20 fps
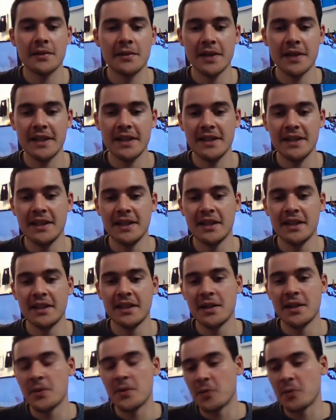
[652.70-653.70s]
Alright,
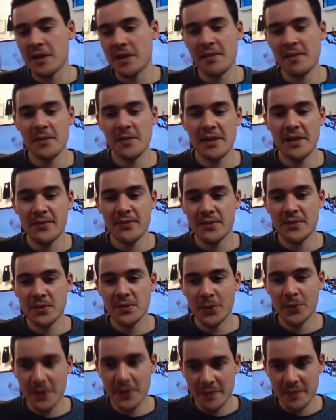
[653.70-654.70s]
once we've
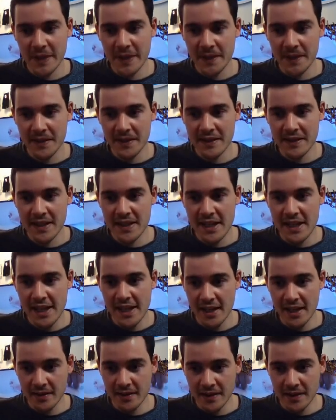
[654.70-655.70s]
talked about
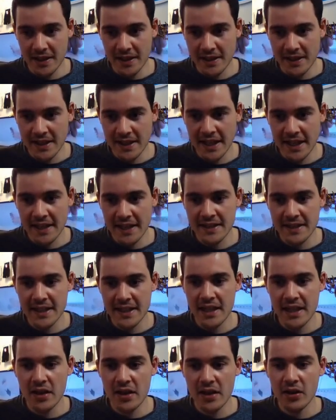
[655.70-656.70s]
the
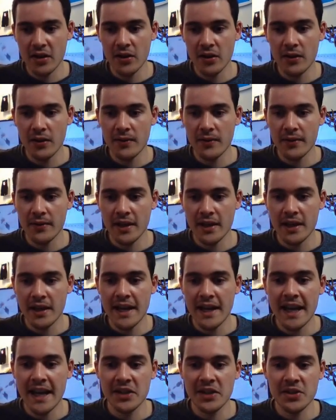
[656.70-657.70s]
entirety of
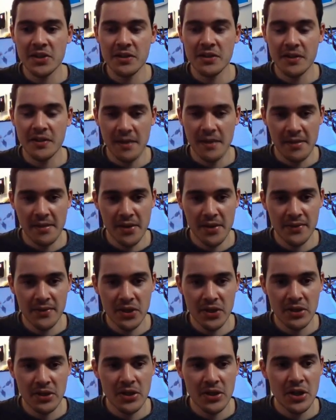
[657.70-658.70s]
an action on the
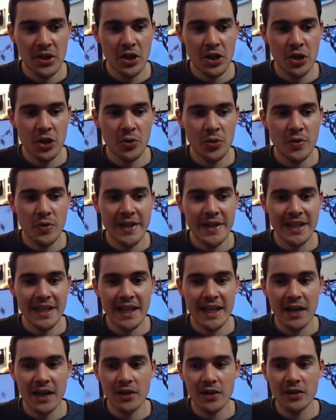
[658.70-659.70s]
server, we can
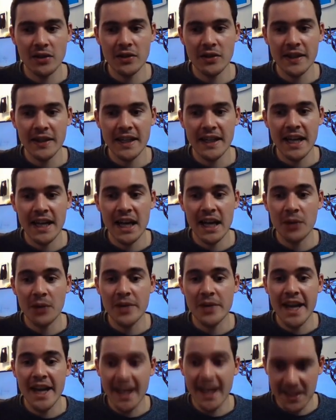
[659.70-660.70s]
now look at how
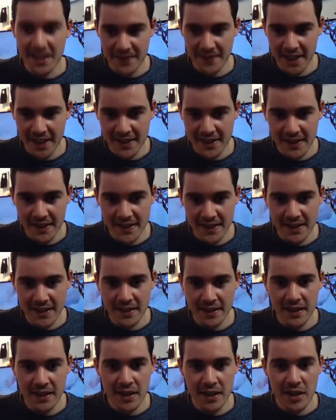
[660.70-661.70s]
we activate it.
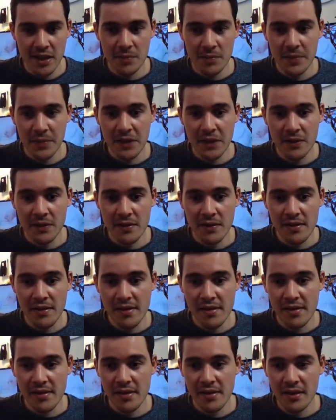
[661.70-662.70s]

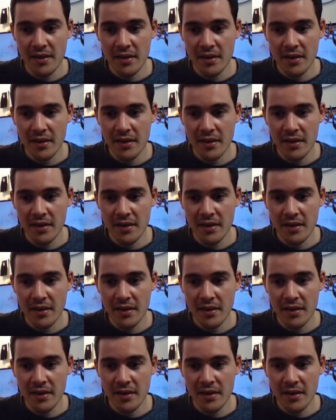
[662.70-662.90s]
Because